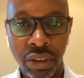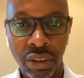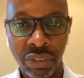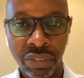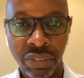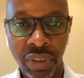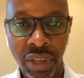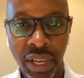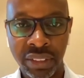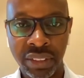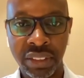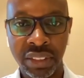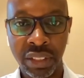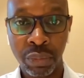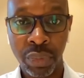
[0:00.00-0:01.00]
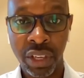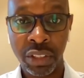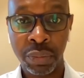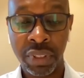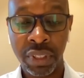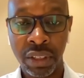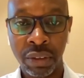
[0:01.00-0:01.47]
of uh, assets under
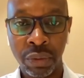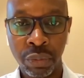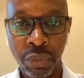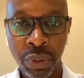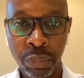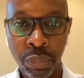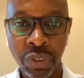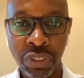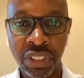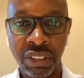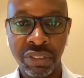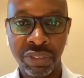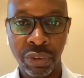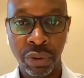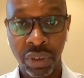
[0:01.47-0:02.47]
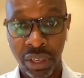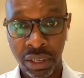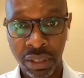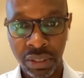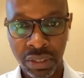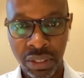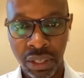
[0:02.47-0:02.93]
management that are really pushing for E
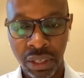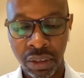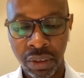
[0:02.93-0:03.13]
S G.